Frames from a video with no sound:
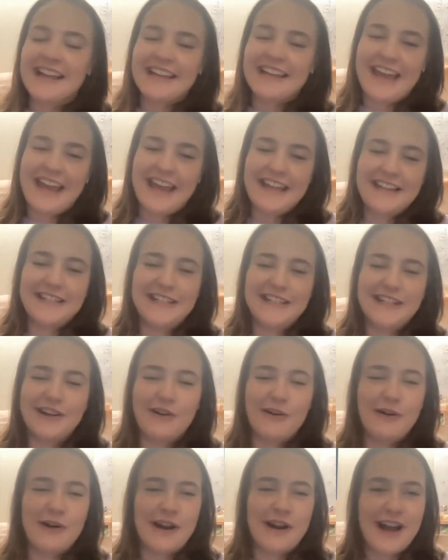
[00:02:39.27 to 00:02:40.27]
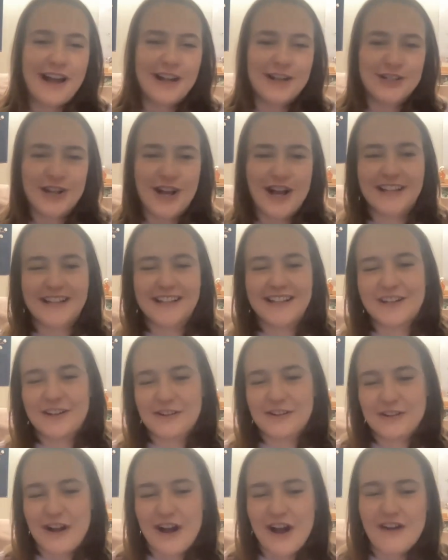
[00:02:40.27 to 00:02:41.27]
candy or hot chocolate
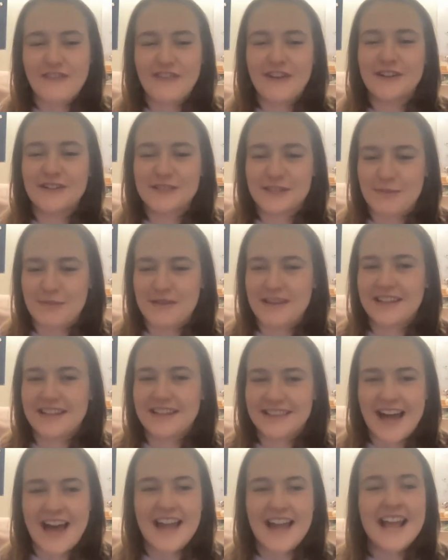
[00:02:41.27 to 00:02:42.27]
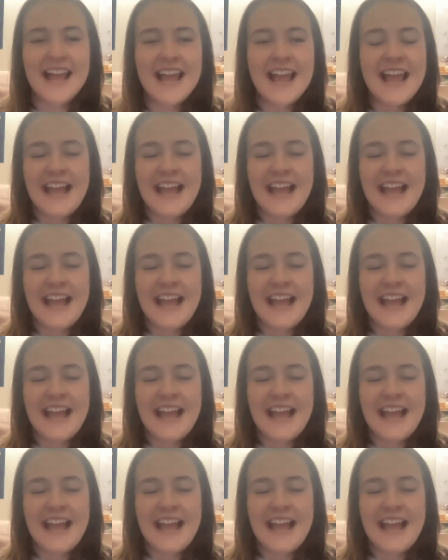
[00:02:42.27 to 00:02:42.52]
or coffee or something like that